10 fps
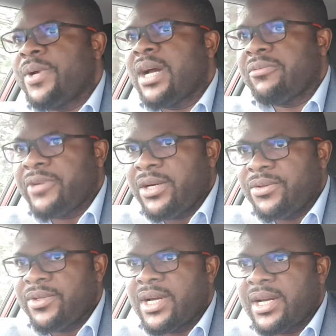add value
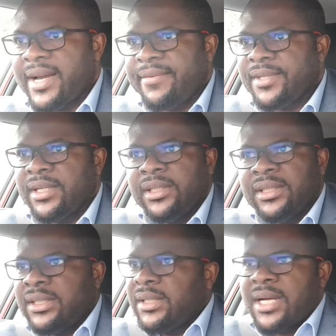to their lives.
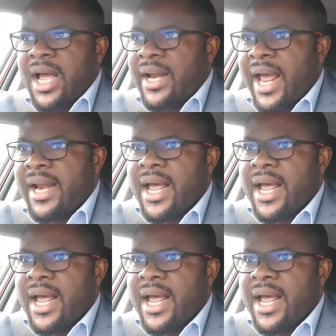Add